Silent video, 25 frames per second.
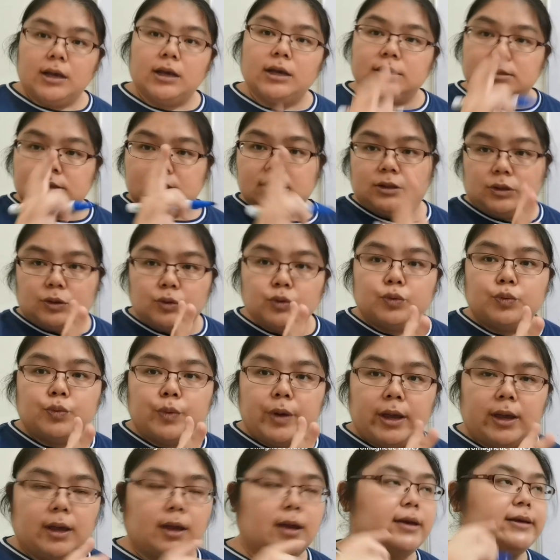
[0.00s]
It's a
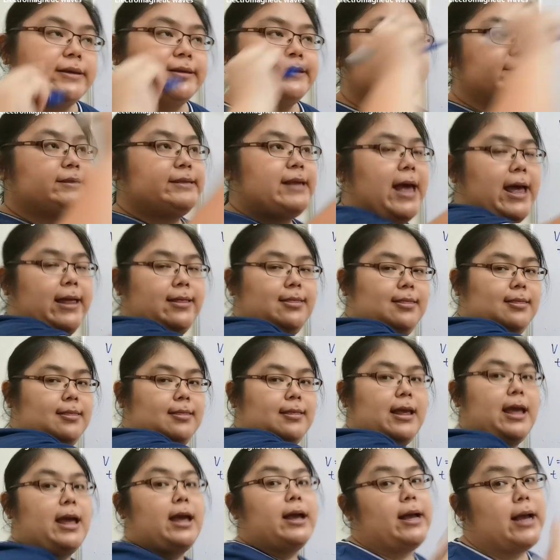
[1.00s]
two-way. Send
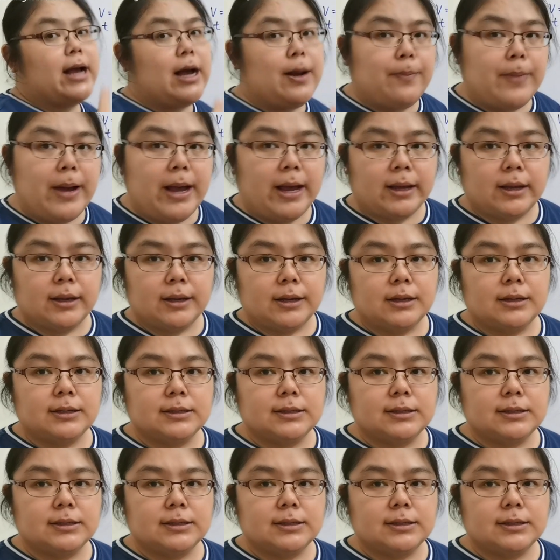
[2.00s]
and come back.